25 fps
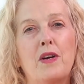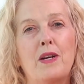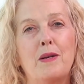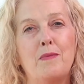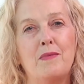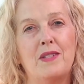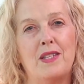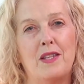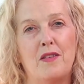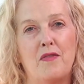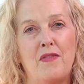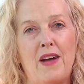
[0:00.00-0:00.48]

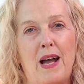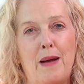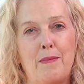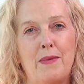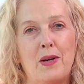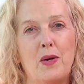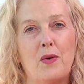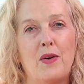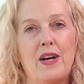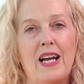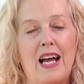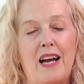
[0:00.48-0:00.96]
welcome to the Family
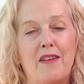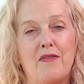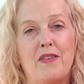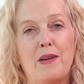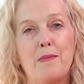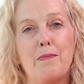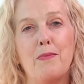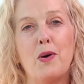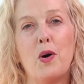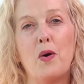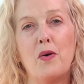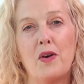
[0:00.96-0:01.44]
Law Cafe
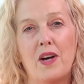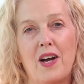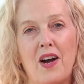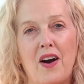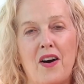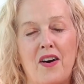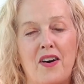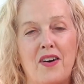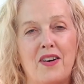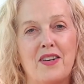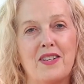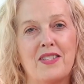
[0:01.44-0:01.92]

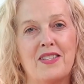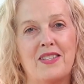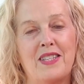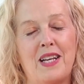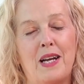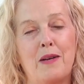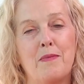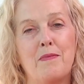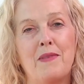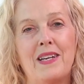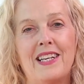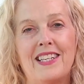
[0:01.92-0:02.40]
podcast.
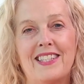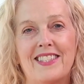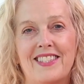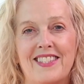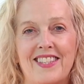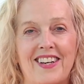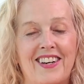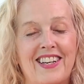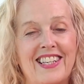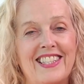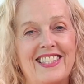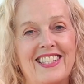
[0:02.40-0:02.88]
I'm
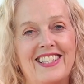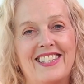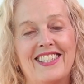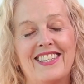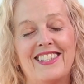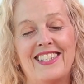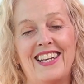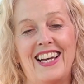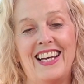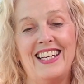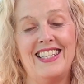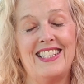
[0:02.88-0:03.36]
excited
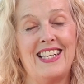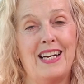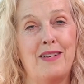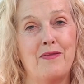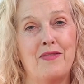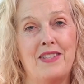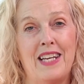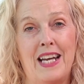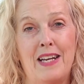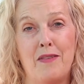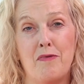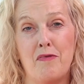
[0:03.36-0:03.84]
today to have
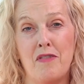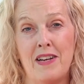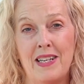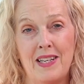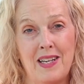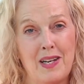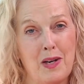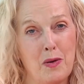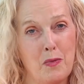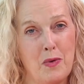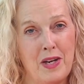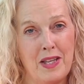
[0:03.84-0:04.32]
Dave
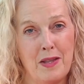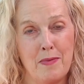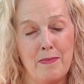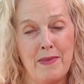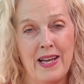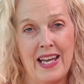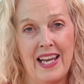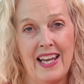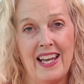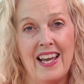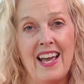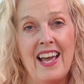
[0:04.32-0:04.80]
Rindl with
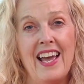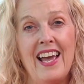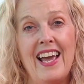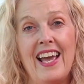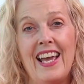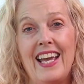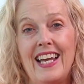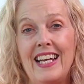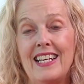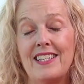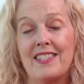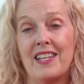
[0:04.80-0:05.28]
me.
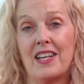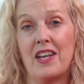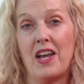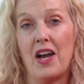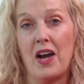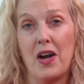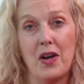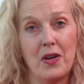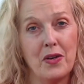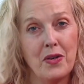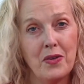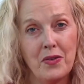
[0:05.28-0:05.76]
He is a
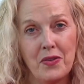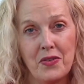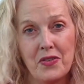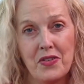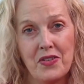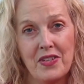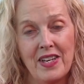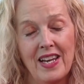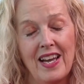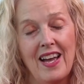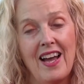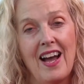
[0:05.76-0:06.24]

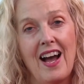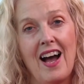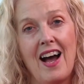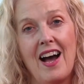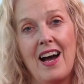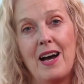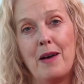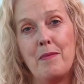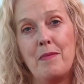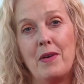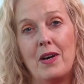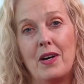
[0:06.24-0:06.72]
coach.
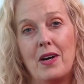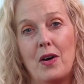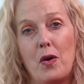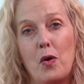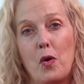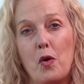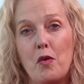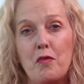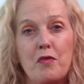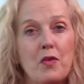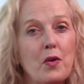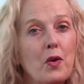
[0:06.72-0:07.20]

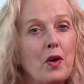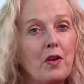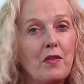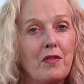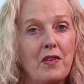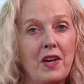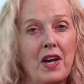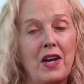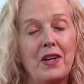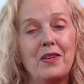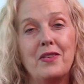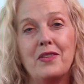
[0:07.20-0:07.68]
Awful lot of
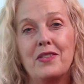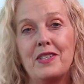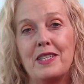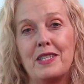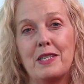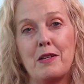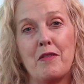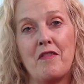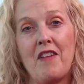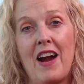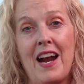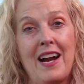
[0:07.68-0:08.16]

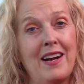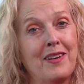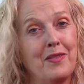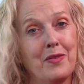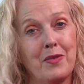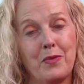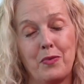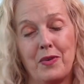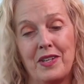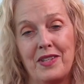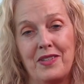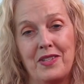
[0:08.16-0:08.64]
coaches
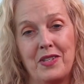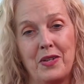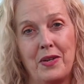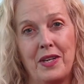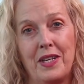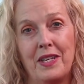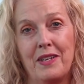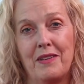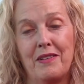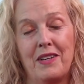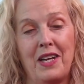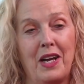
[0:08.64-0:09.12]
around with
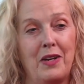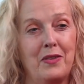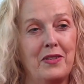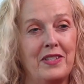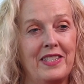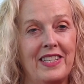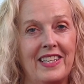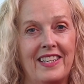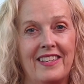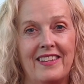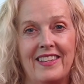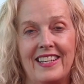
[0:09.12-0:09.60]
doing
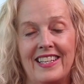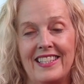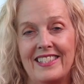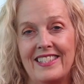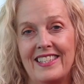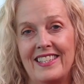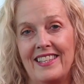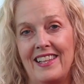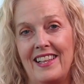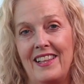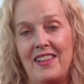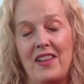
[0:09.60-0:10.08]
coaching, this
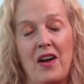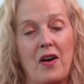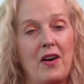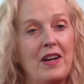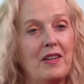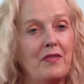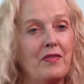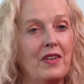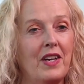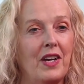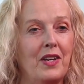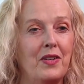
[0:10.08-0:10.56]

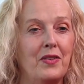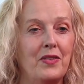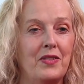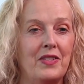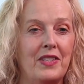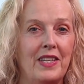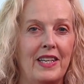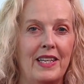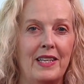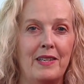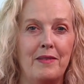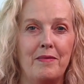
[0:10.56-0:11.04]
life
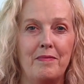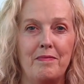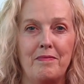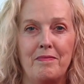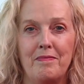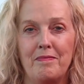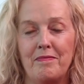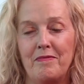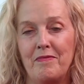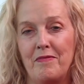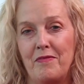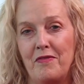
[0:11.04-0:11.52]
coaching,
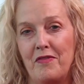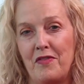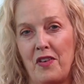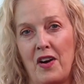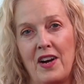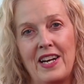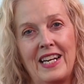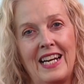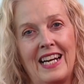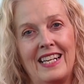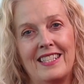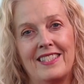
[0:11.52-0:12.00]

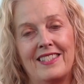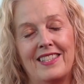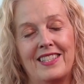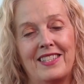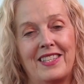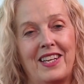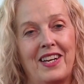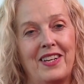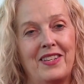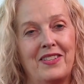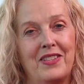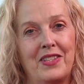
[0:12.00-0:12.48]
finances
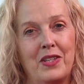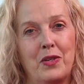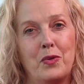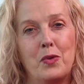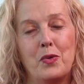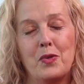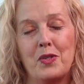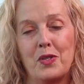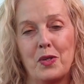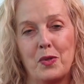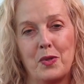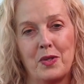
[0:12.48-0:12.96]
coaching,
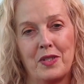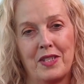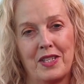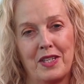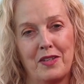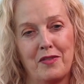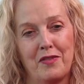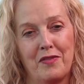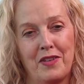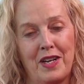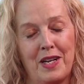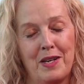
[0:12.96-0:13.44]
all sorts
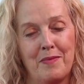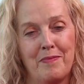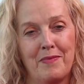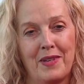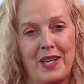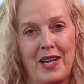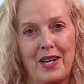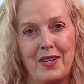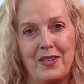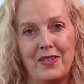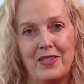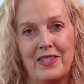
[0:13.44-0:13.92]
of
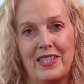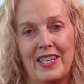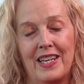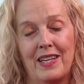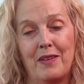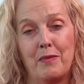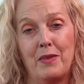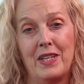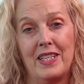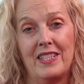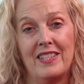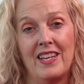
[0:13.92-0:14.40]

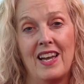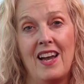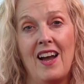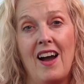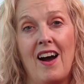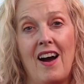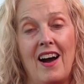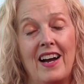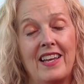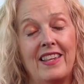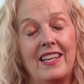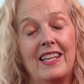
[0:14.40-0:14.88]
coaching, which
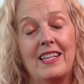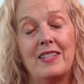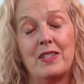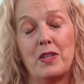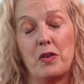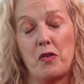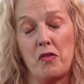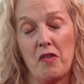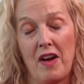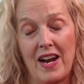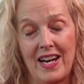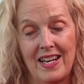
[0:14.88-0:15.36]
I think is a
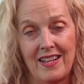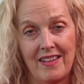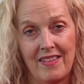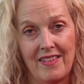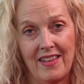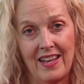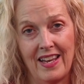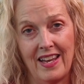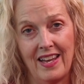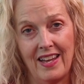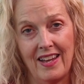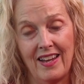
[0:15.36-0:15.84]
great
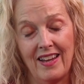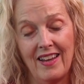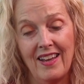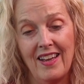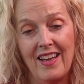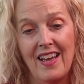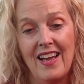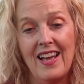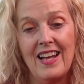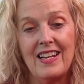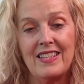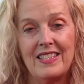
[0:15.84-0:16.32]
thing.
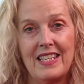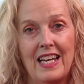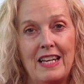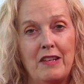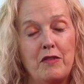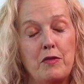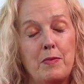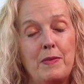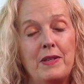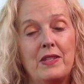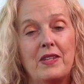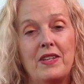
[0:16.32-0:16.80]

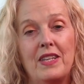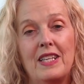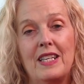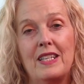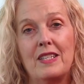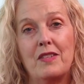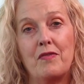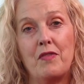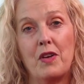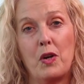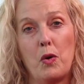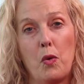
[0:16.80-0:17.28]
Dave's been doing
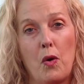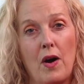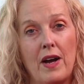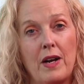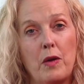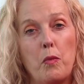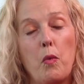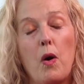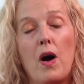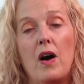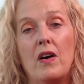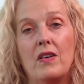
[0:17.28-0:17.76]
this for quite
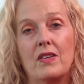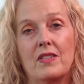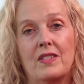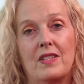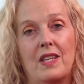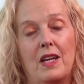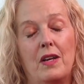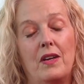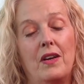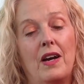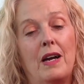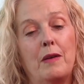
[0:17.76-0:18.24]
a while,
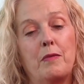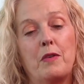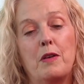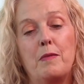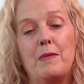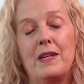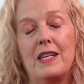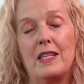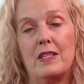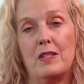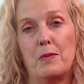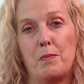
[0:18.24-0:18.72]
so I'm going to
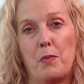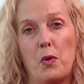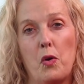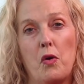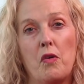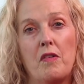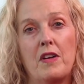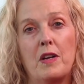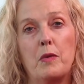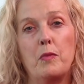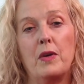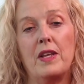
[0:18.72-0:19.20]
be
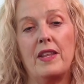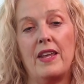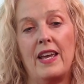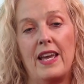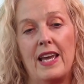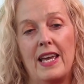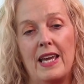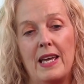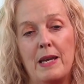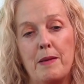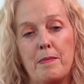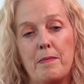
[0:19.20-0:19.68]
exploring with
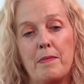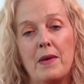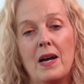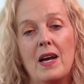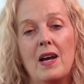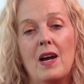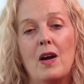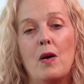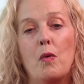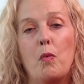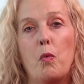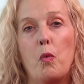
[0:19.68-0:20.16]
him
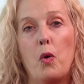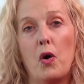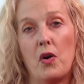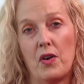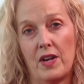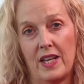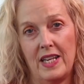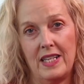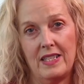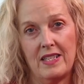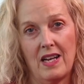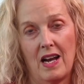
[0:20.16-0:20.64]
what
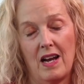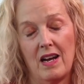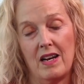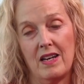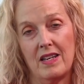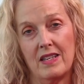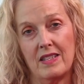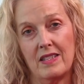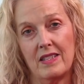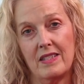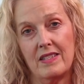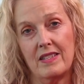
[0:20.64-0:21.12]
he
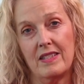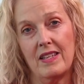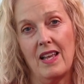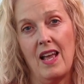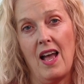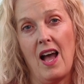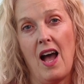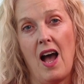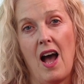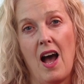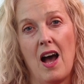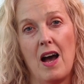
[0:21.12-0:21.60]
does,
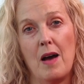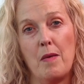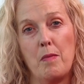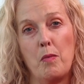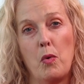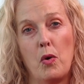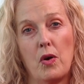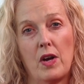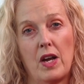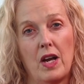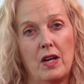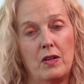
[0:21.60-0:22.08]

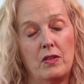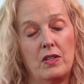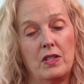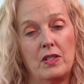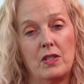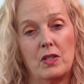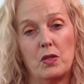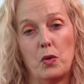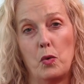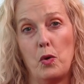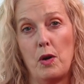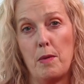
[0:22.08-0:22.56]
what
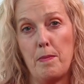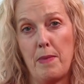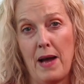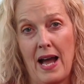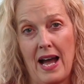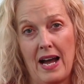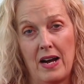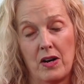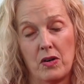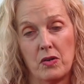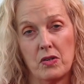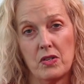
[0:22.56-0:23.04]
coaching's all
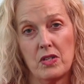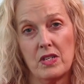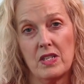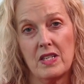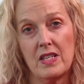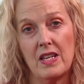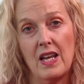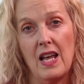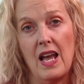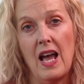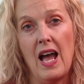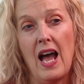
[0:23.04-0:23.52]
about,